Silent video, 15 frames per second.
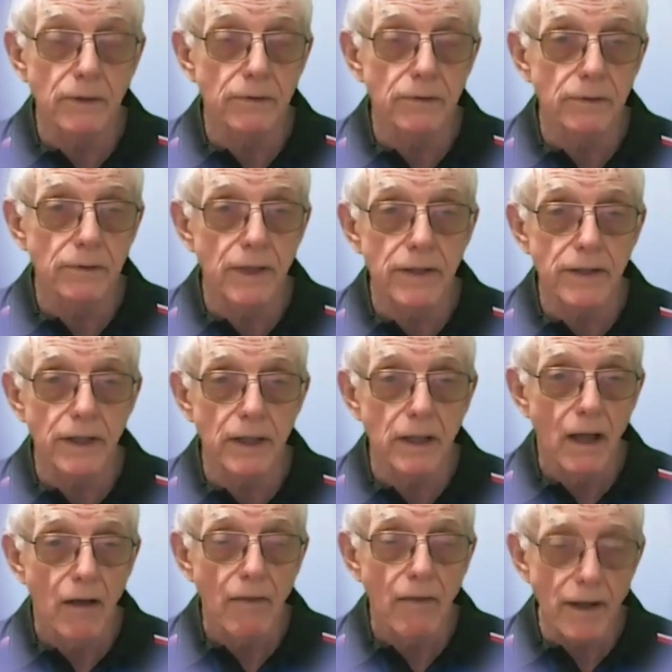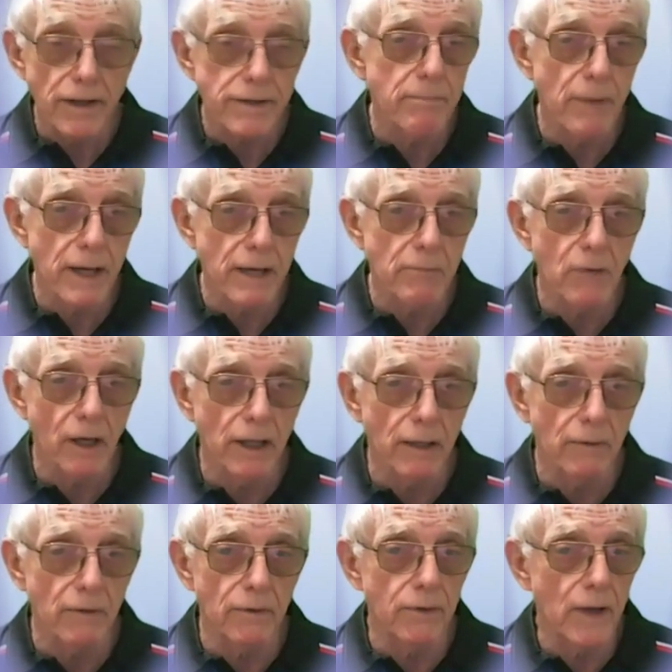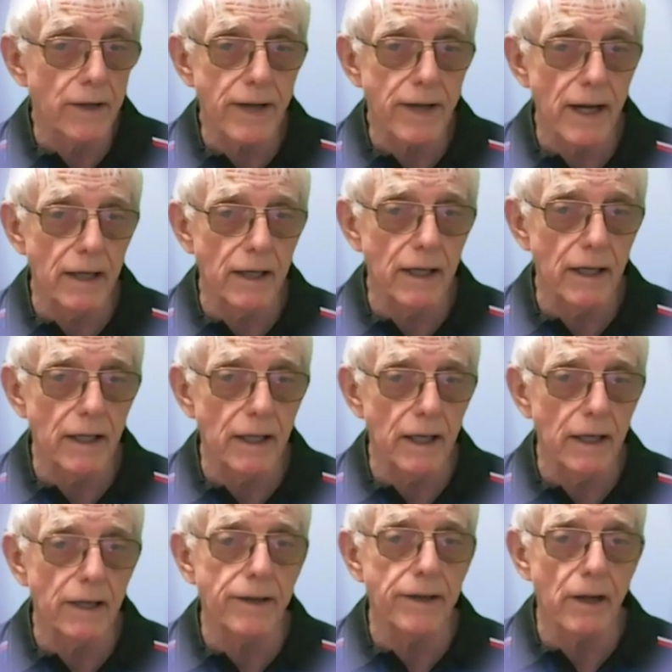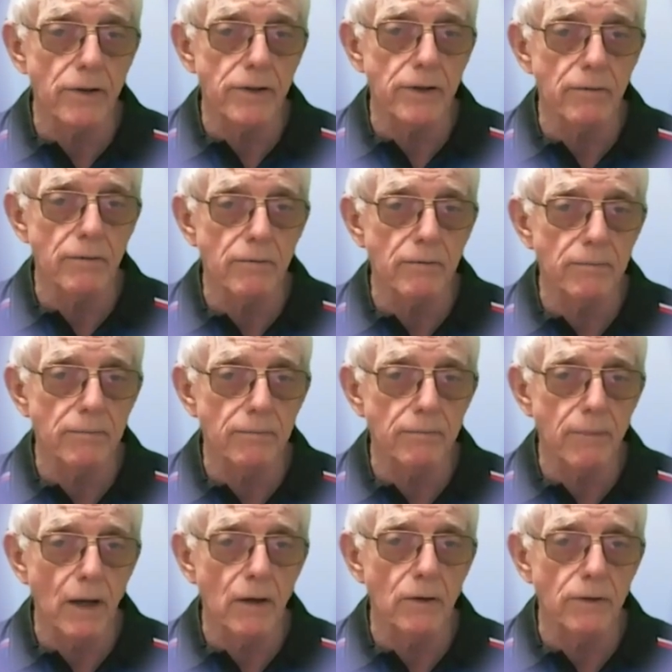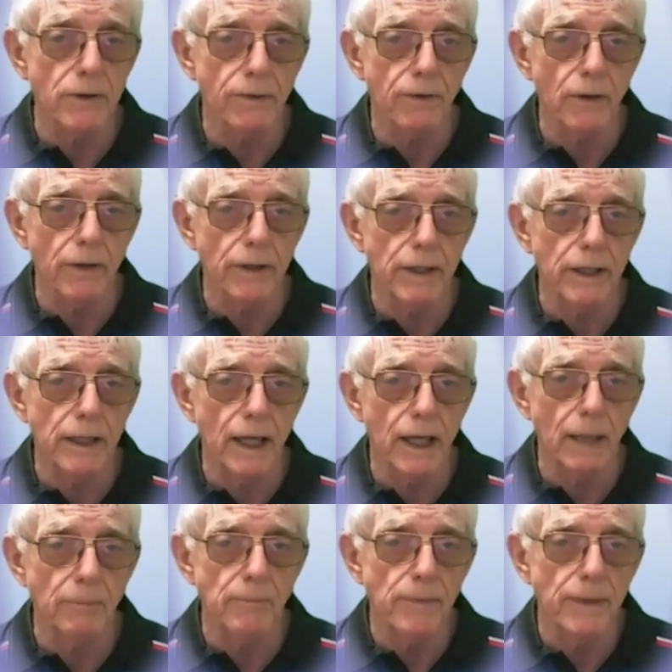visa, that's big money. That's 8,000 pounds for the